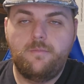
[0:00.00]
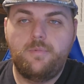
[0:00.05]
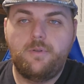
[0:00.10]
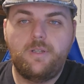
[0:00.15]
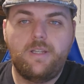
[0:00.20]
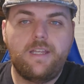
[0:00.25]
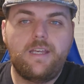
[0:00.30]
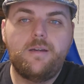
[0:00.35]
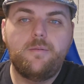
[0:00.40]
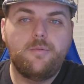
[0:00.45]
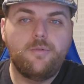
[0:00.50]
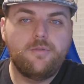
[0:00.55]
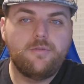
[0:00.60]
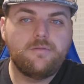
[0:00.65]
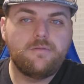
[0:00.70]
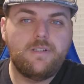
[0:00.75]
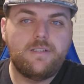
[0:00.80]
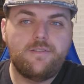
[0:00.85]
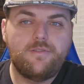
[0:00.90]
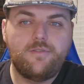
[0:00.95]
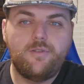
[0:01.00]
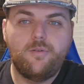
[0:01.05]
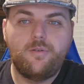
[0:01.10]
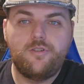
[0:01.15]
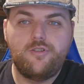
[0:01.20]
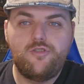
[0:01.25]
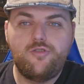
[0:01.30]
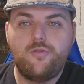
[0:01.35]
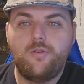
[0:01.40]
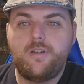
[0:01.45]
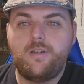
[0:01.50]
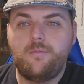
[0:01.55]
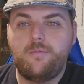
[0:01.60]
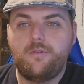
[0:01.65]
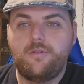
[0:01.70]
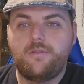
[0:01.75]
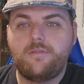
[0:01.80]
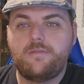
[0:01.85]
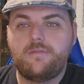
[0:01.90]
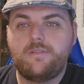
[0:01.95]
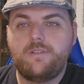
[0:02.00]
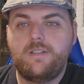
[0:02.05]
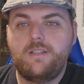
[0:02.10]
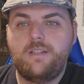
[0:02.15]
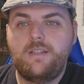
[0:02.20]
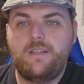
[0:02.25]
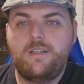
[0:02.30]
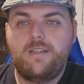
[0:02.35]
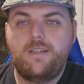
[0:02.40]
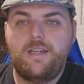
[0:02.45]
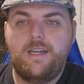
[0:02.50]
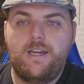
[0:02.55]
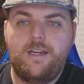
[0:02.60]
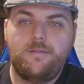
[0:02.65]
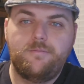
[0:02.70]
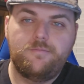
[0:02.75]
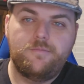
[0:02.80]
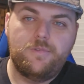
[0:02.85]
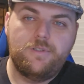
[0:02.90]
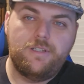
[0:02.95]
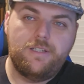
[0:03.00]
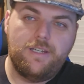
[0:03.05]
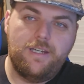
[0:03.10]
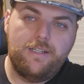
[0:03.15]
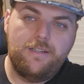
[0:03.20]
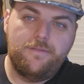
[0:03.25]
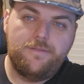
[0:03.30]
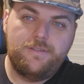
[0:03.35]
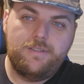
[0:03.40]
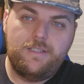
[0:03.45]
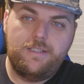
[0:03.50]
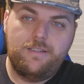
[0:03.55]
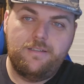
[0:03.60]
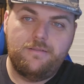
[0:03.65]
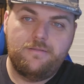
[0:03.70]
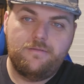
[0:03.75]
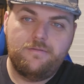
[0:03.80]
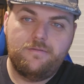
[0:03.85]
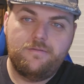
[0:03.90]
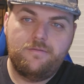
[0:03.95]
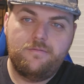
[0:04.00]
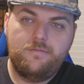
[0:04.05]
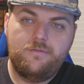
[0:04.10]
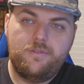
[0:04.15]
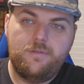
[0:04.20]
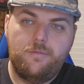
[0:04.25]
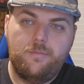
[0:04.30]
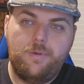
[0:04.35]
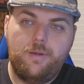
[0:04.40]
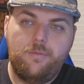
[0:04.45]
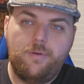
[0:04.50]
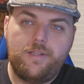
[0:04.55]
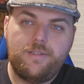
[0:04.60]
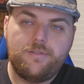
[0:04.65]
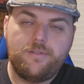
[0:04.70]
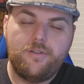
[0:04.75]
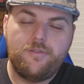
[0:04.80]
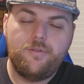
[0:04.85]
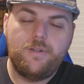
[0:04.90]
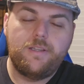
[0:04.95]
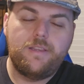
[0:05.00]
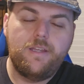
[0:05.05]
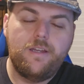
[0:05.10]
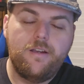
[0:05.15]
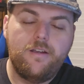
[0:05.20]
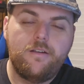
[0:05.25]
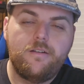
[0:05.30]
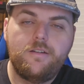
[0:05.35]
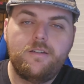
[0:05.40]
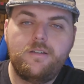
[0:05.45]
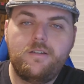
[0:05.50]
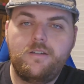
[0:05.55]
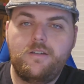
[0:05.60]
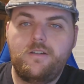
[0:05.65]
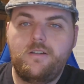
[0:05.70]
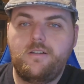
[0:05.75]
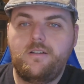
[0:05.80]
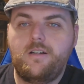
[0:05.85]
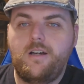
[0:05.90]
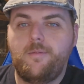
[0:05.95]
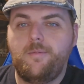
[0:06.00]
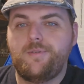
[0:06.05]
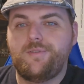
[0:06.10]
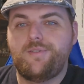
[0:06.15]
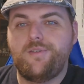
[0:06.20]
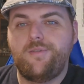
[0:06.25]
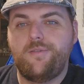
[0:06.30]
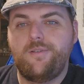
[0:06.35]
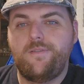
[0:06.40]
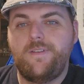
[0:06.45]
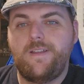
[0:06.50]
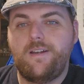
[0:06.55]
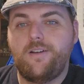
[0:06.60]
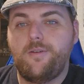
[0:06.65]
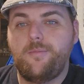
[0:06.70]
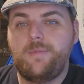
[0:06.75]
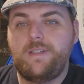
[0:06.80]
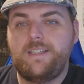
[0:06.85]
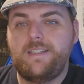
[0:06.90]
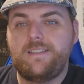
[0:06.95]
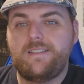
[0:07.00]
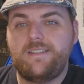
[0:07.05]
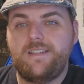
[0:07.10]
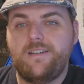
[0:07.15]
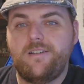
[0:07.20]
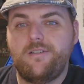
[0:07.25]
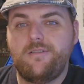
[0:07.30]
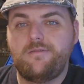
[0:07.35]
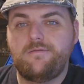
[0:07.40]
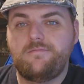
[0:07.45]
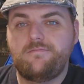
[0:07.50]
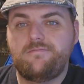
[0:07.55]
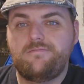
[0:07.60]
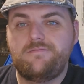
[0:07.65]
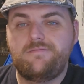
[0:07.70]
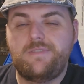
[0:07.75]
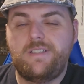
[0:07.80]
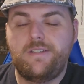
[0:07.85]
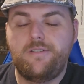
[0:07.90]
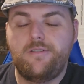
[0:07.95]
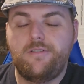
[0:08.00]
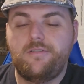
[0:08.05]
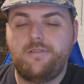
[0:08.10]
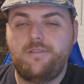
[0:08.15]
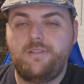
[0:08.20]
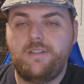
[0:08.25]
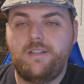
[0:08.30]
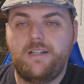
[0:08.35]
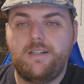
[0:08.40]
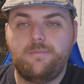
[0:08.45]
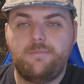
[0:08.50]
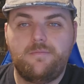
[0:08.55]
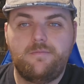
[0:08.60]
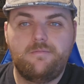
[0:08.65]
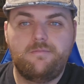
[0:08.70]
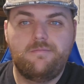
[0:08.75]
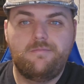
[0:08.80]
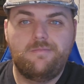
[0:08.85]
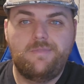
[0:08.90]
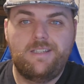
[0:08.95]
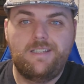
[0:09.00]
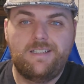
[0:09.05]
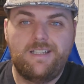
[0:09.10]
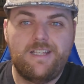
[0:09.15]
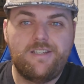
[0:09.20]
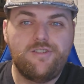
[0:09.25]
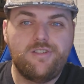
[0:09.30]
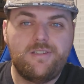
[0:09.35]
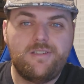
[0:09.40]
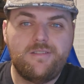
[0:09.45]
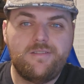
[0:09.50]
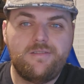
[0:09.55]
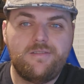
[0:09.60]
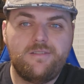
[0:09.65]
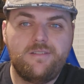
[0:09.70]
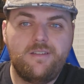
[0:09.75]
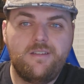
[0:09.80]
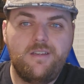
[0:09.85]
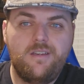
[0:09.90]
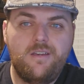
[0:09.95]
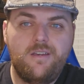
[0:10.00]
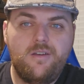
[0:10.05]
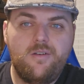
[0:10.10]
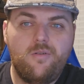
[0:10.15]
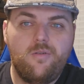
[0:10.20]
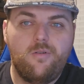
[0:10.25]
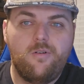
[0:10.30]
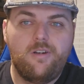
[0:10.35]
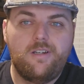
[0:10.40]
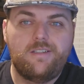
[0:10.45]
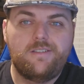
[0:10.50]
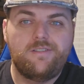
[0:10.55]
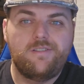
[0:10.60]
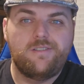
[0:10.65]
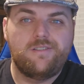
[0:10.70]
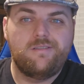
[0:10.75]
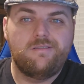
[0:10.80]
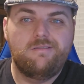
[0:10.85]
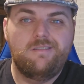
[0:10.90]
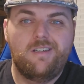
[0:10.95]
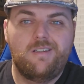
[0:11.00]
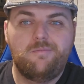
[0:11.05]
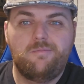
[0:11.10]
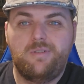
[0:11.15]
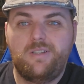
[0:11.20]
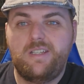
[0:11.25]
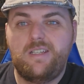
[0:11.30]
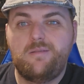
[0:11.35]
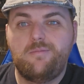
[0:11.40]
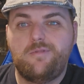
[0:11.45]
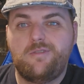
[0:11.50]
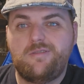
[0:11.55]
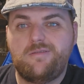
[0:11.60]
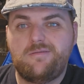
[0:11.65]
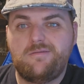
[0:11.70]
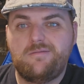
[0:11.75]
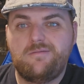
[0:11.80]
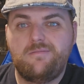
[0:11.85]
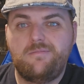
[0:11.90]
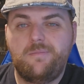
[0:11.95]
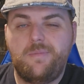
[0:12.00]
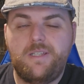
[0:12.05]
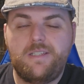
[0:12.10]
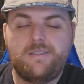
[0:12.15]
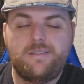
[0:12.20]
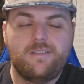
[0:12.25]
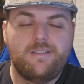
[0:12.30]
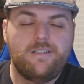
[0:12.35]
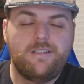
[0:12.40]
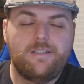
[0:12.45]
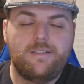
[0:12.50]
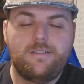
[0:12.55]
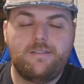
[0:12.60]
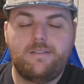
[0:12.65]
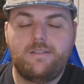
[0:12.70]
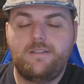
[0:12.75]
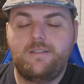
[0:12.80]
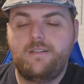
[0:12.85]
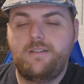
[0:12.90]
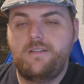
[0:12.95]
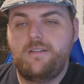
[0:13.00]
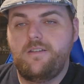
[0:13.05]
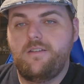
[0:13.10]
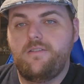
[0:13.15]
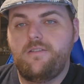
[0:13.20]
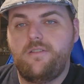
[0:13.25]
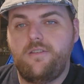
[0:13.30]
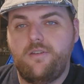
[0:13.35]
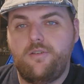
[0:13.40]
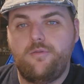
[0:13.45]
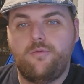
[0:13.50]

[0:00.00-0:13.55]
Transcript: playable and so enjoyable. You can kind of see some of my White Scars right there. Almost a third of that army is now either not in Legends or is just unplayable based on the